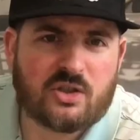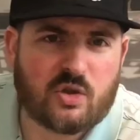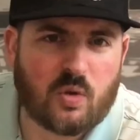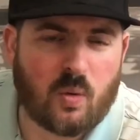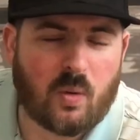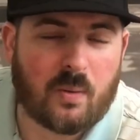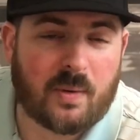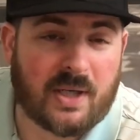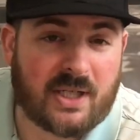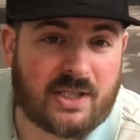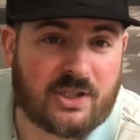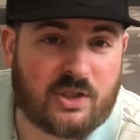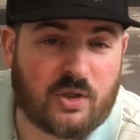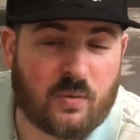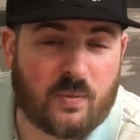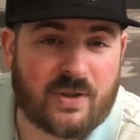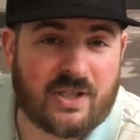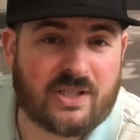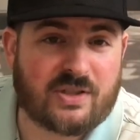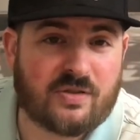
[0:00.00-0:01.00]
So what we're gonna do
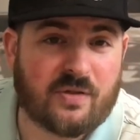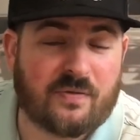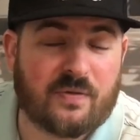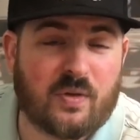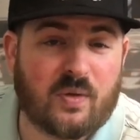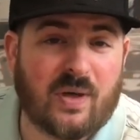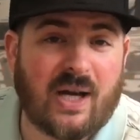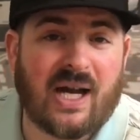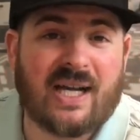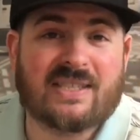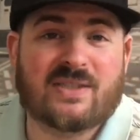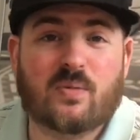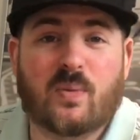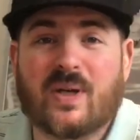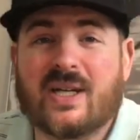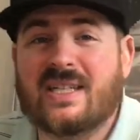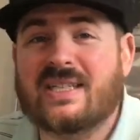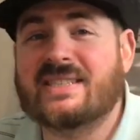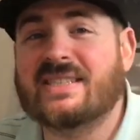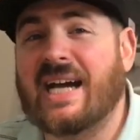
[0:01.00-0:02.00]
in this review, guys, we're
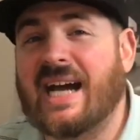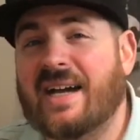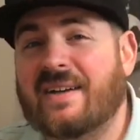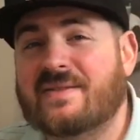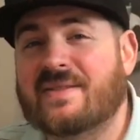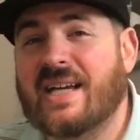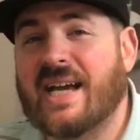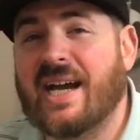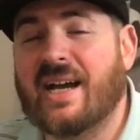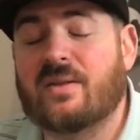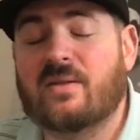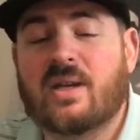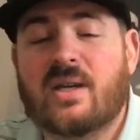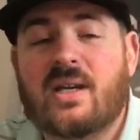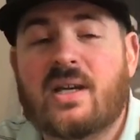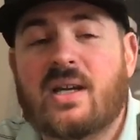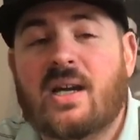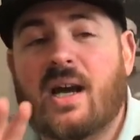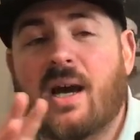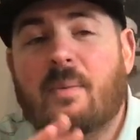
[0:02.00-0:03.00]
gonna dive down.
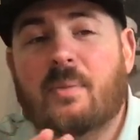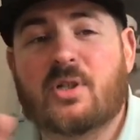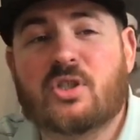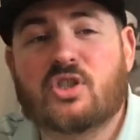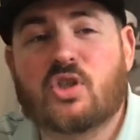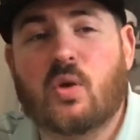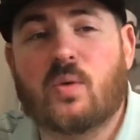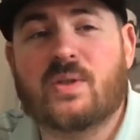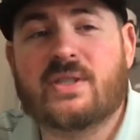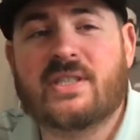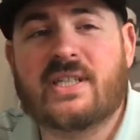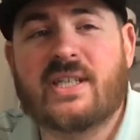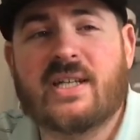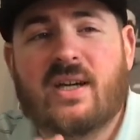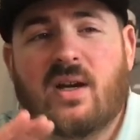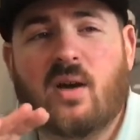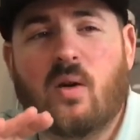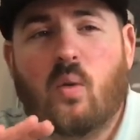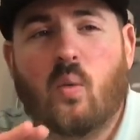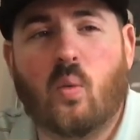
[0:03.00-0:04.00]
I'm gonna show it to
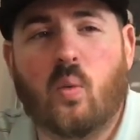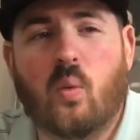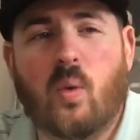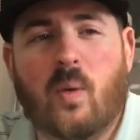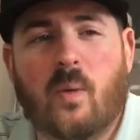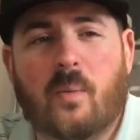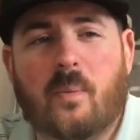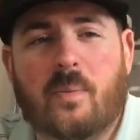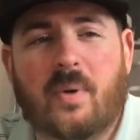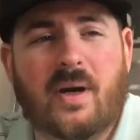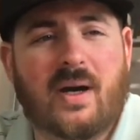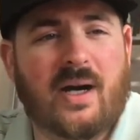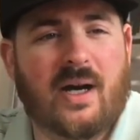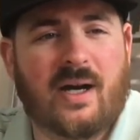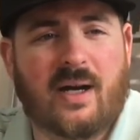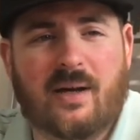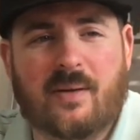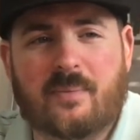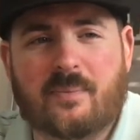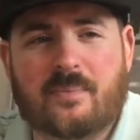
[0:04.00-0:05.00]
you,
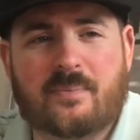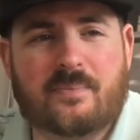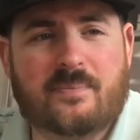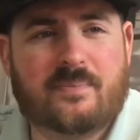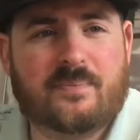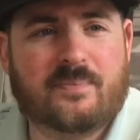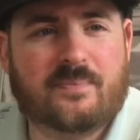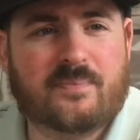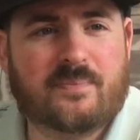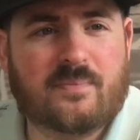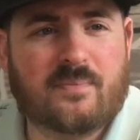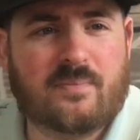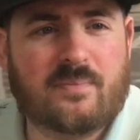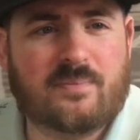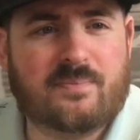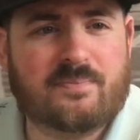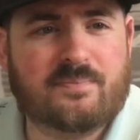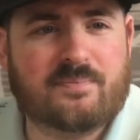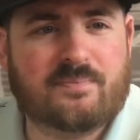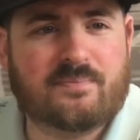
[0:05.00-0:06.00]
um,
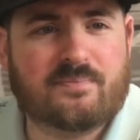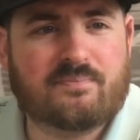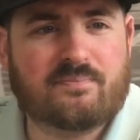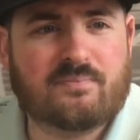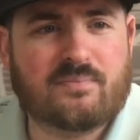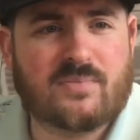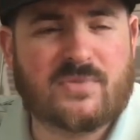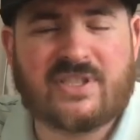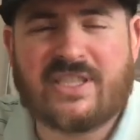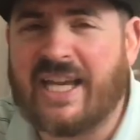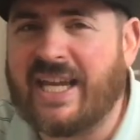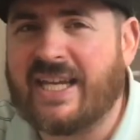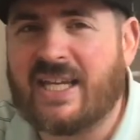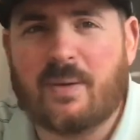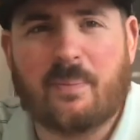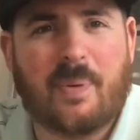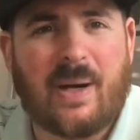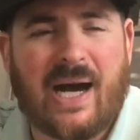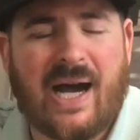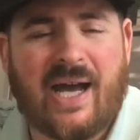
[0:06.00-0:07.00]
take it
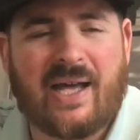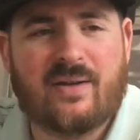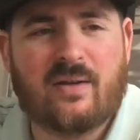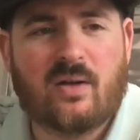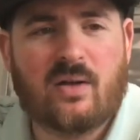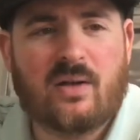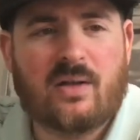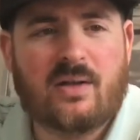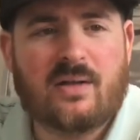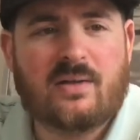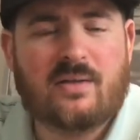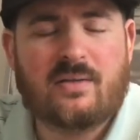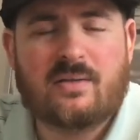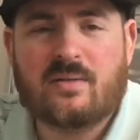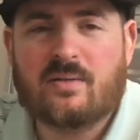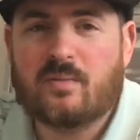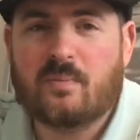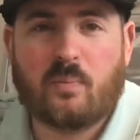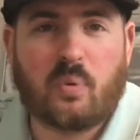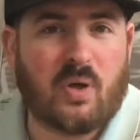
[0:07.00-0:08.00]
apart,
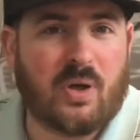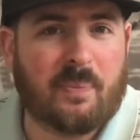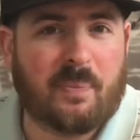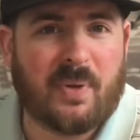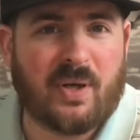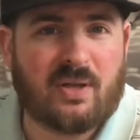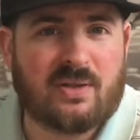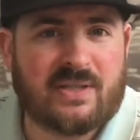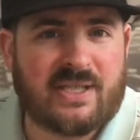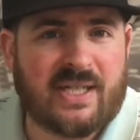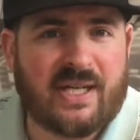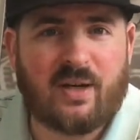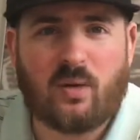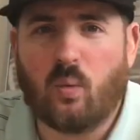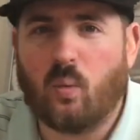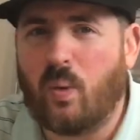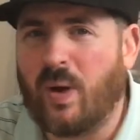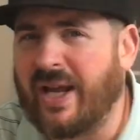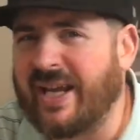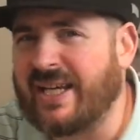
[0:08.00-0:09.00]
put a build in it,
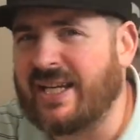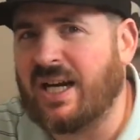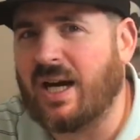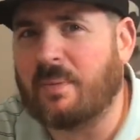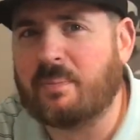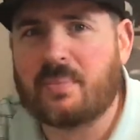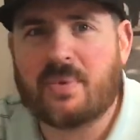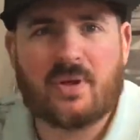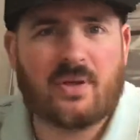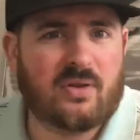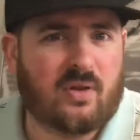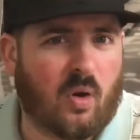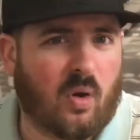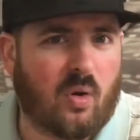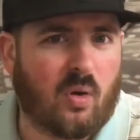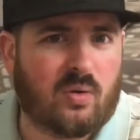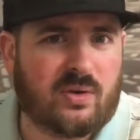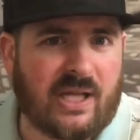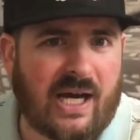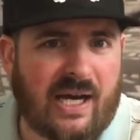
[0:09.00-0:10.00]
wake it up, the
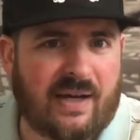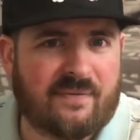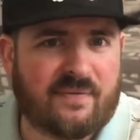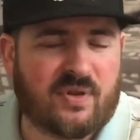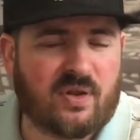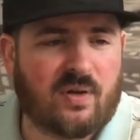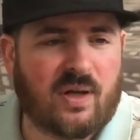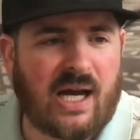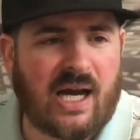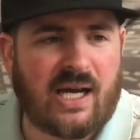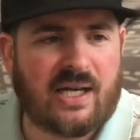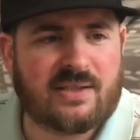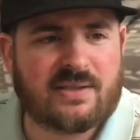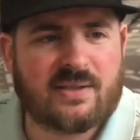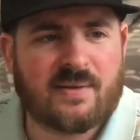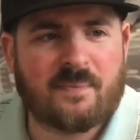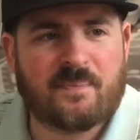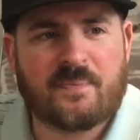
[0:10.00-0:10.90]
whole nine for you guys.